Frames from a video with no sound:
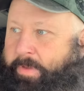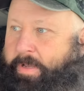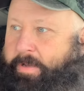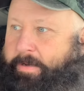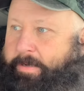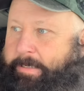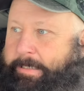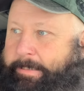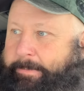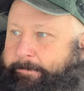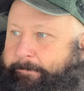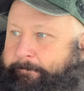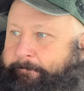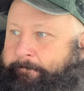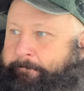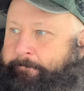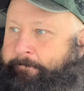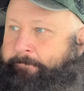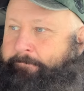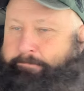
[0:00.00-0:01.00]
Um,
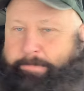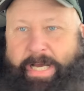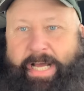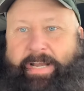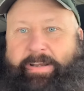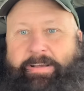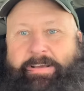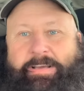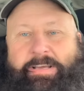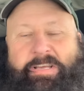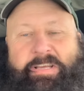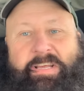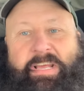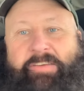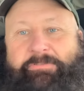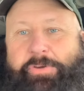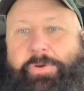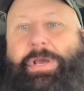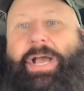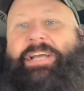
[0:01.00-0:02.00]
but
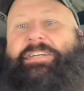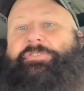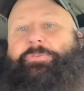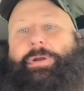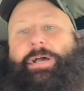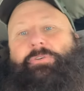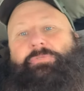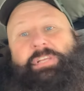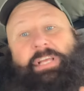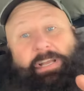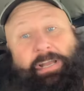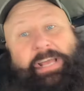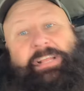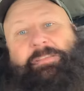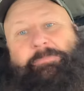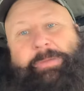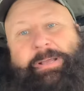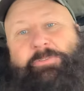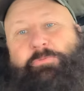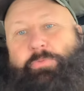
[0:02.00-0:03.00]
if you guys are out, you like
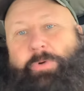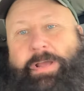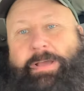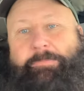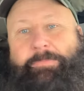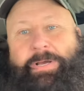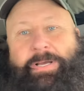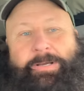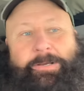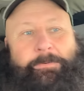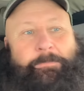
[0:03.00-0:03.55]
McRib,